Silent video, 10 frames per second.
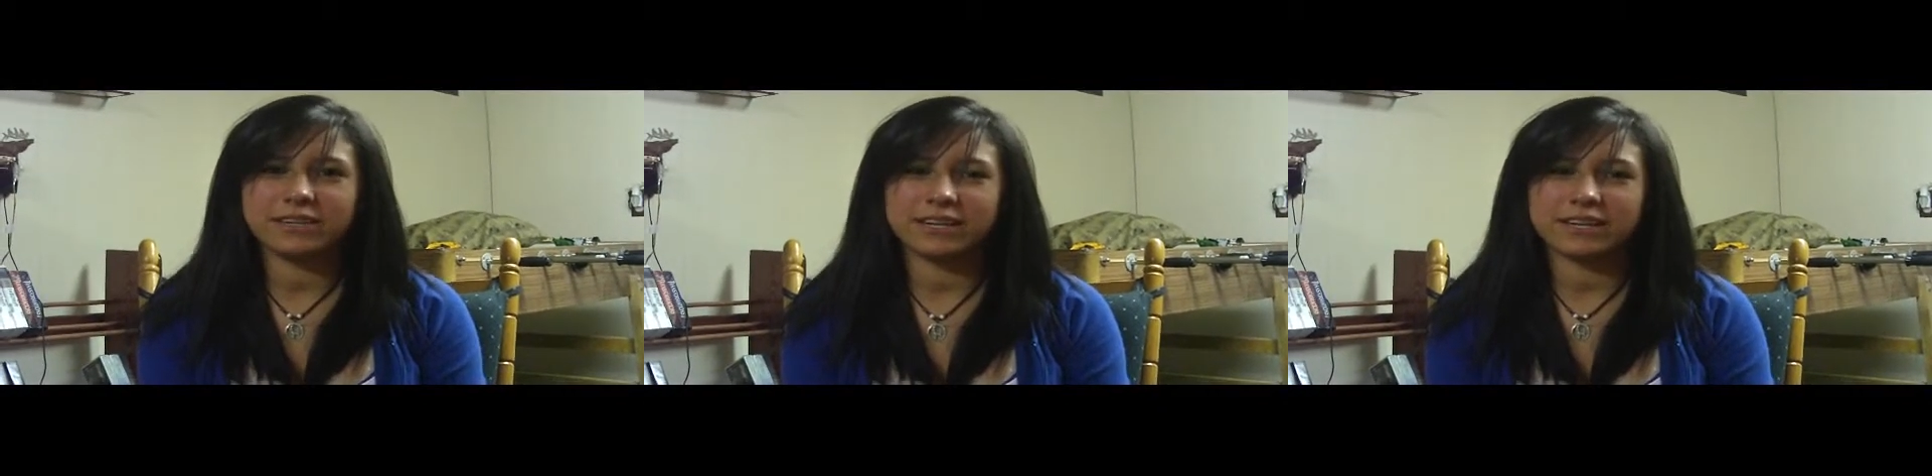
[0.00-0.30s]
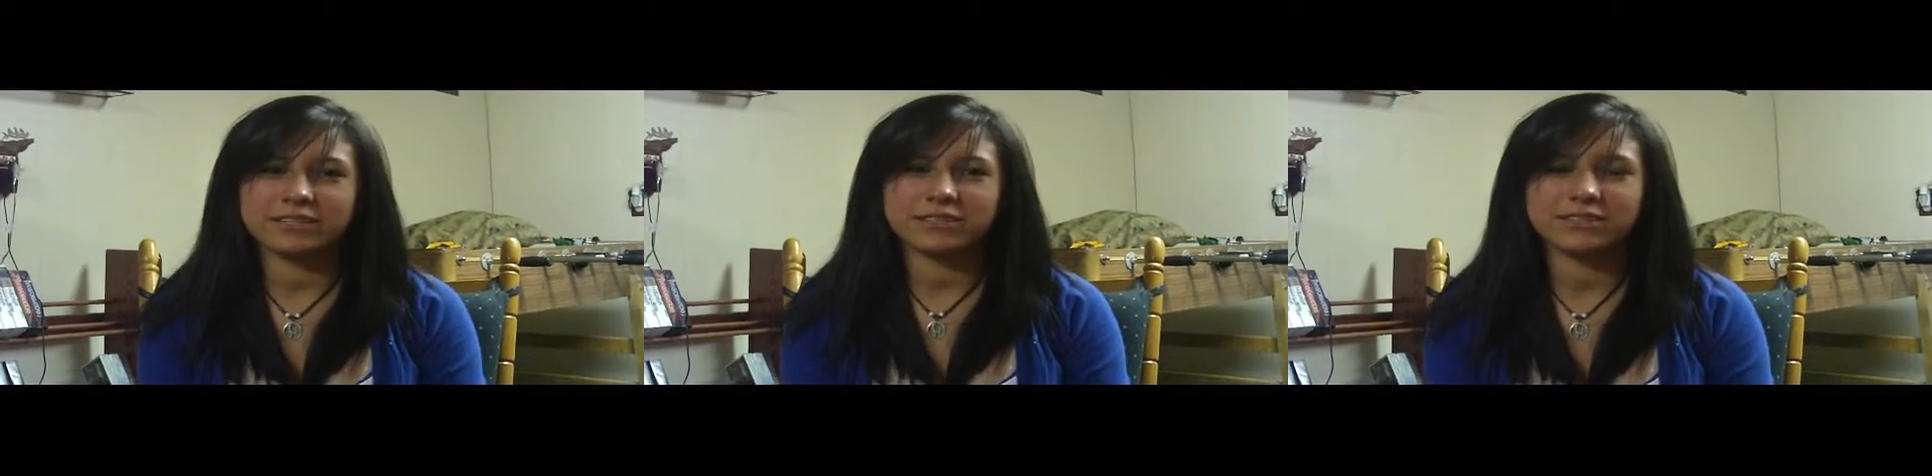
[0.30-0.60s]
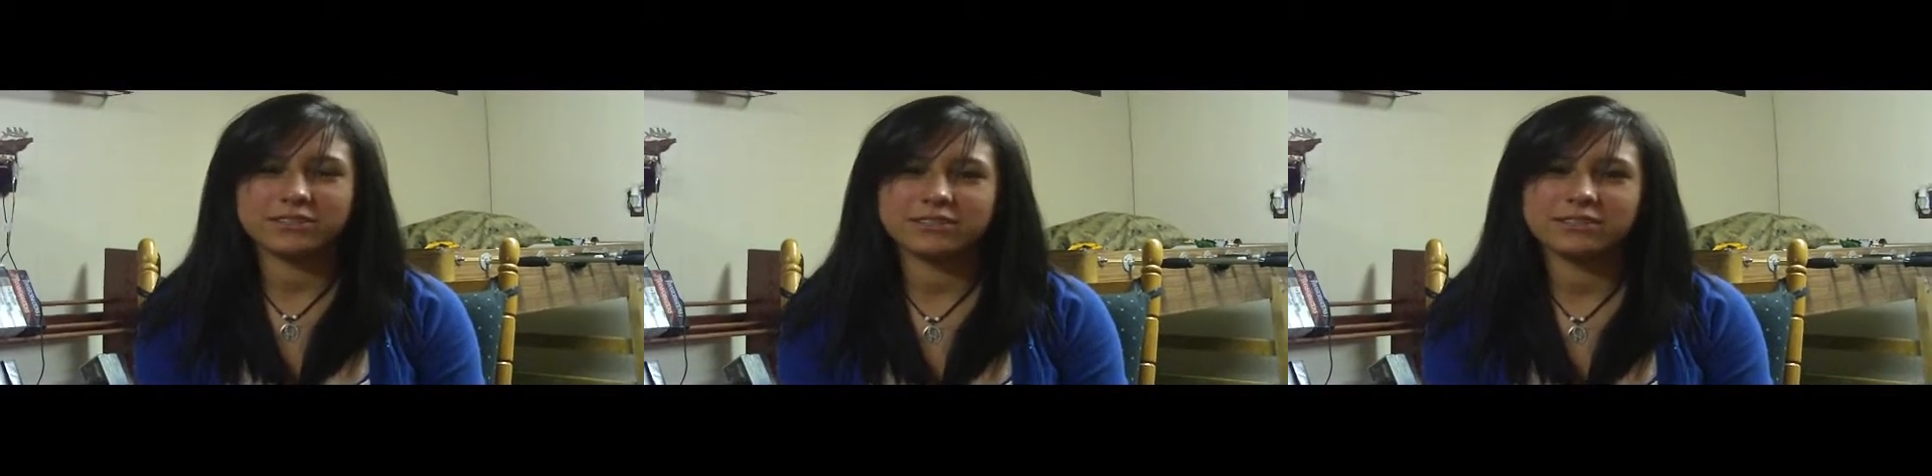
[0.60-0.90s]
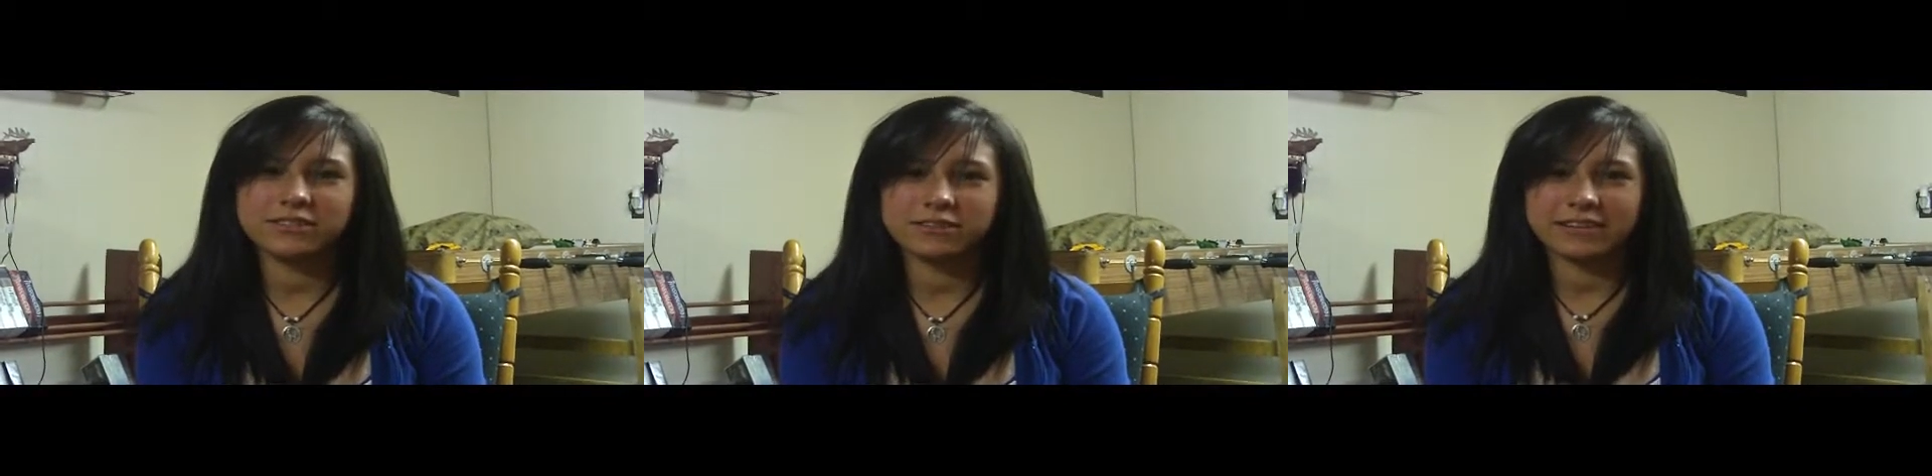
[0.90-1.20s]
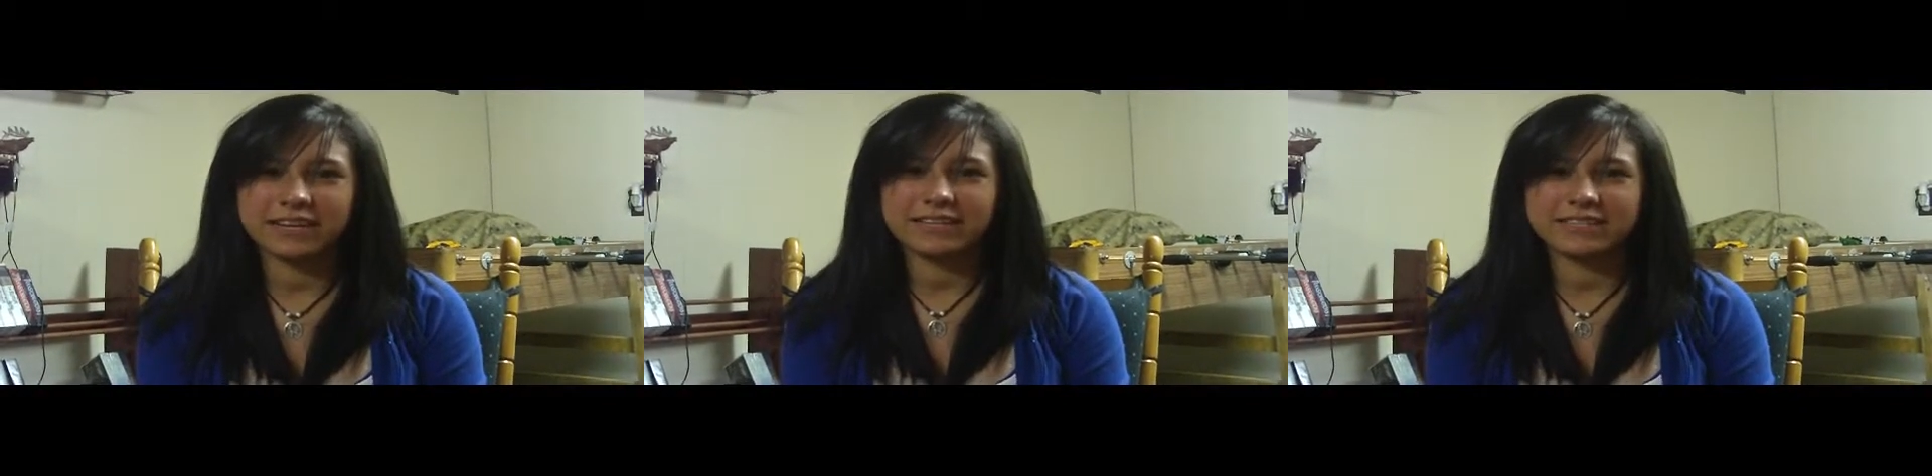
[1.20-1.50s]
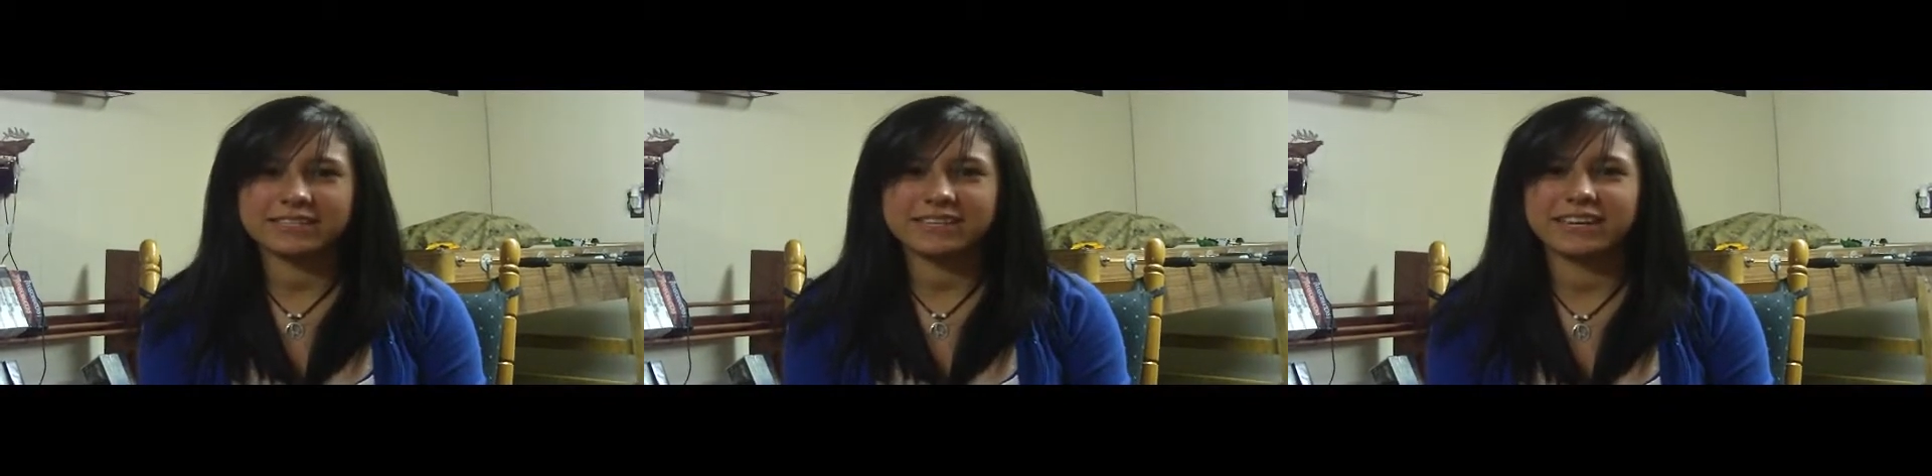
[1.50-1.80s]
You guys are so nice.